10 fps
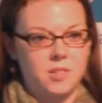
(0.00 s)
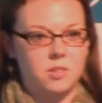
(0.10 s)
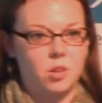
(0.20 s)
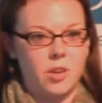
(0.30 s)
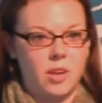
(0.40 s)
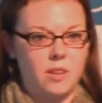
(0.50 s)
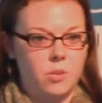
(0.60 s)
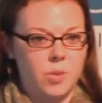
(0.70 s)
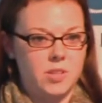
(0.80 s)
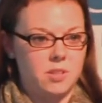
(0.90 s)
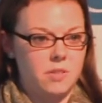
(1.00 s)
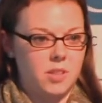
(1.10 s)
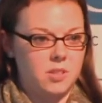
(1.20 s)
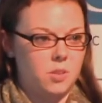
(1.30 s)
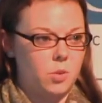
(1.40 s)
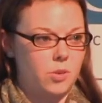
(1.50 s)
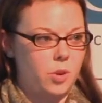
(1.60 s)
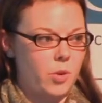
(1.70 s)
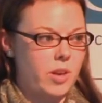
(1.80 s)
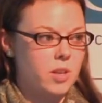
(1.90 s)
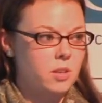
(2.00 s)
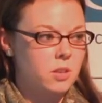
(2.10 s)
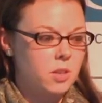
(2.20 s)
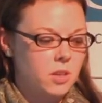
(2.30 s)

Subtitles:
is looking at the recent events in North Korea